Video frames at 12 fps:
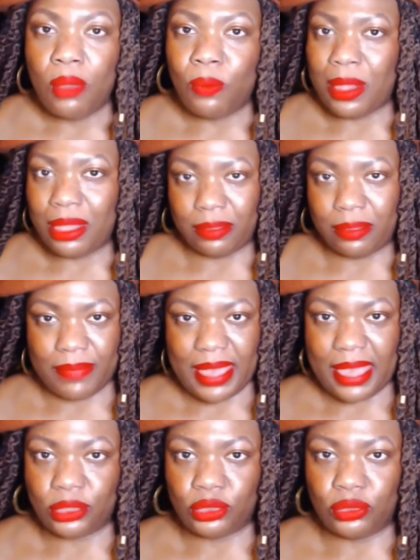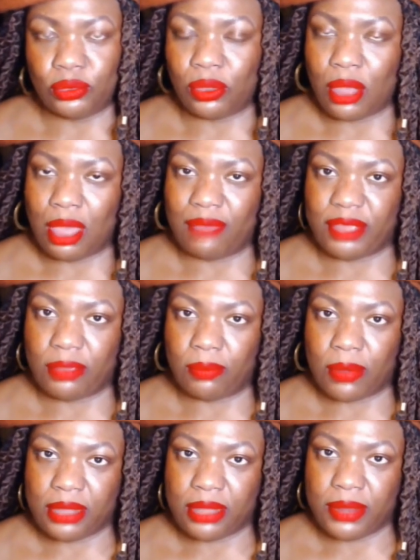Welcome back to Coffee
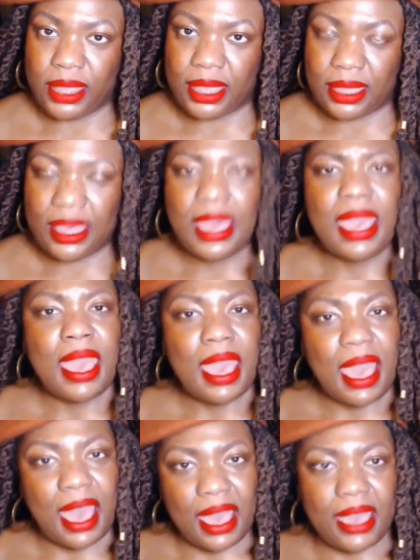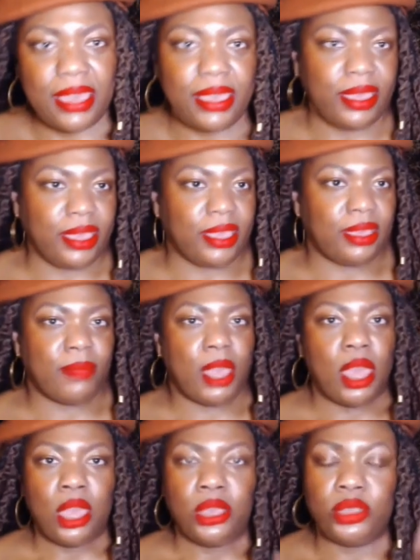Rhetoric. I am
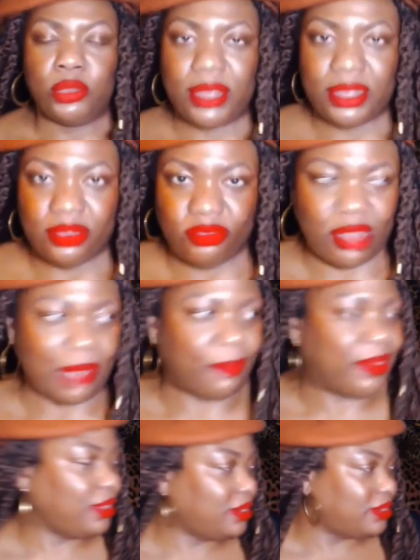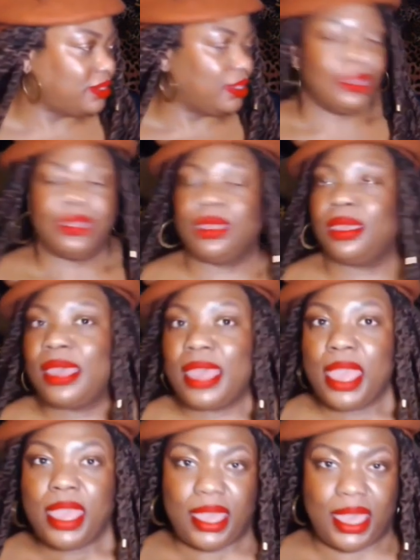your intrepid
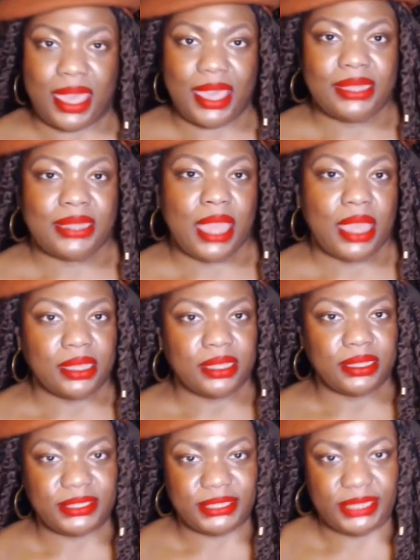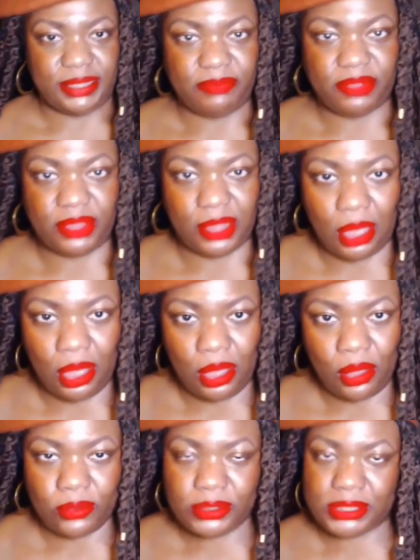and tipsy
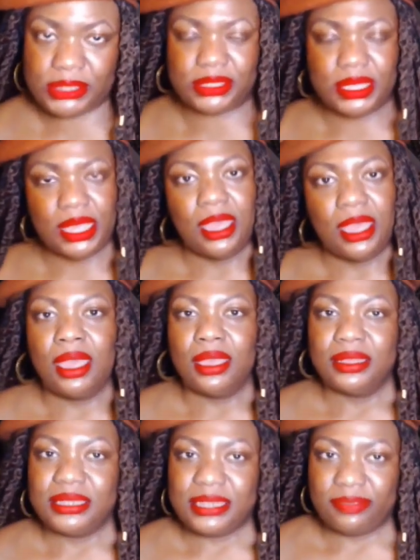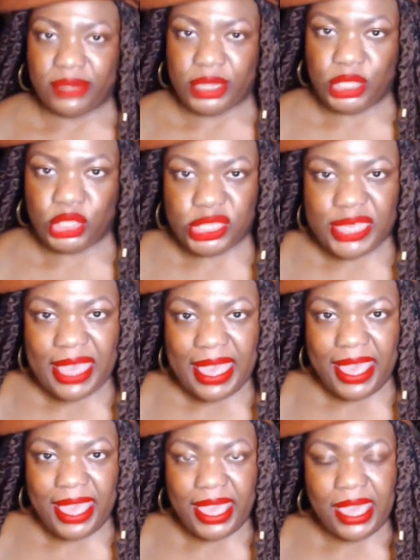host, Tiffani
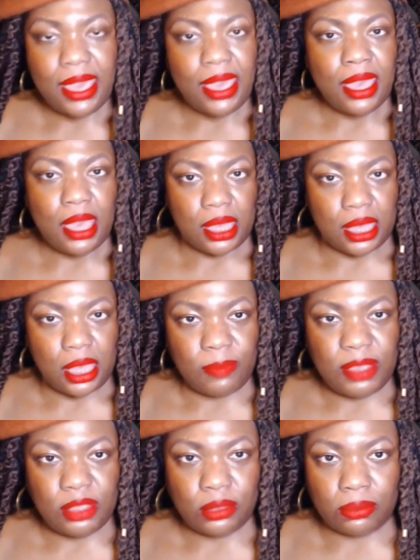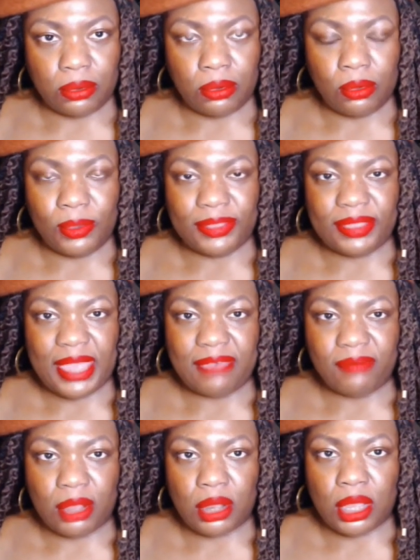J, coming through with a
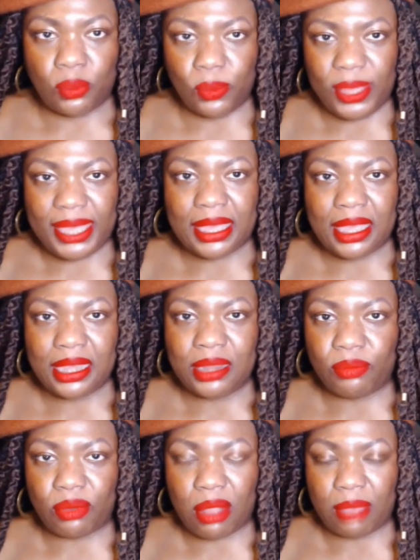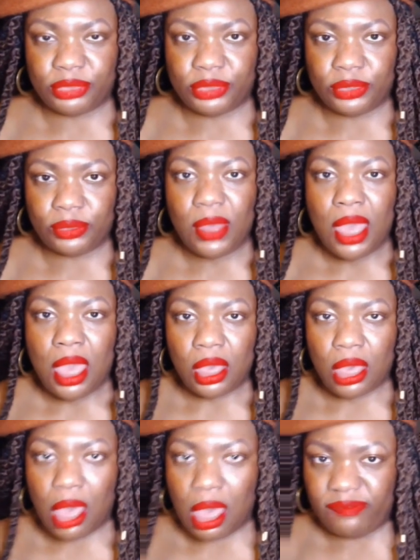very quick and impromptu
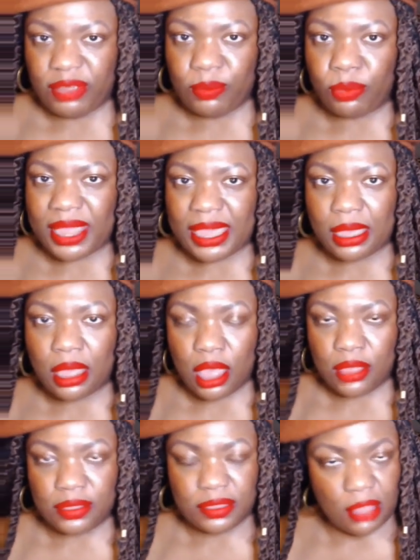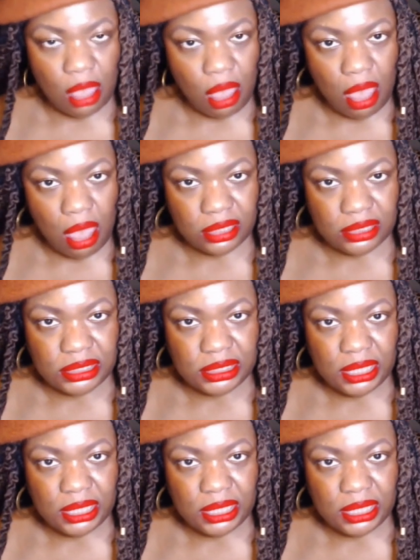coffee break thought